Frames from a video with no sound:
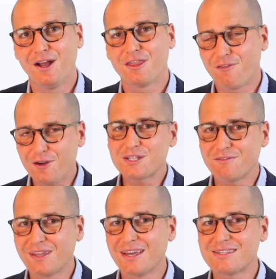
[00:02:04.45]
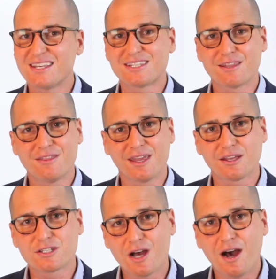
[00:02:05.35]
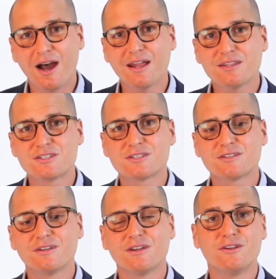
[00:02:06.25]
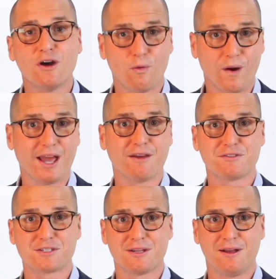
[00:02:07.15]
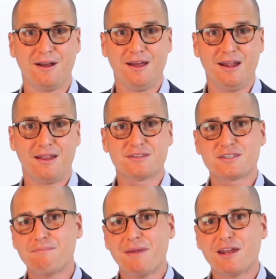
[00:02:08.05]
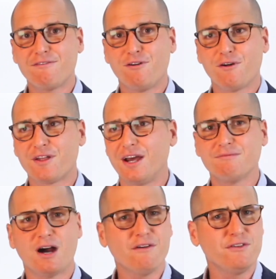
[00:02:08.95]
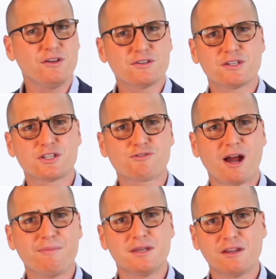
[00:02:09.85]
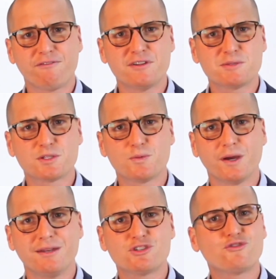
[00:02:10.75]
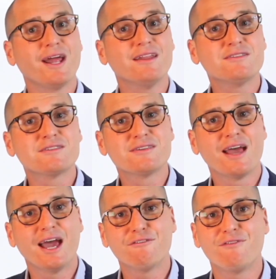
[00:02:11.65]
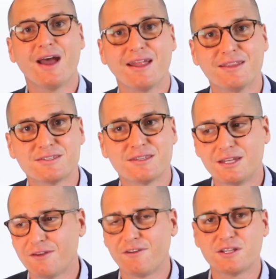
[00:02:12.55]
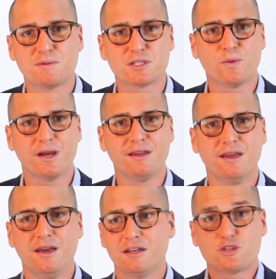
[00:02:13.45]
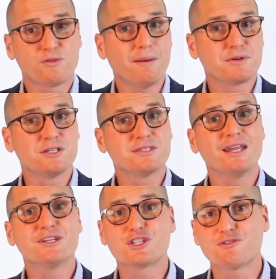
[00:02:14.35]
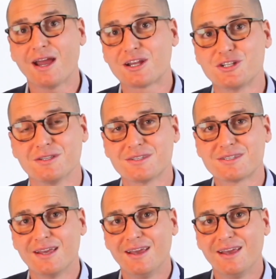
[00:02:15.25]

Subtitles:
The first of these is to think tides, not waves. This is a metaphor that I often use to describe the difference between trends and fads, the difference between disruptions and distractions.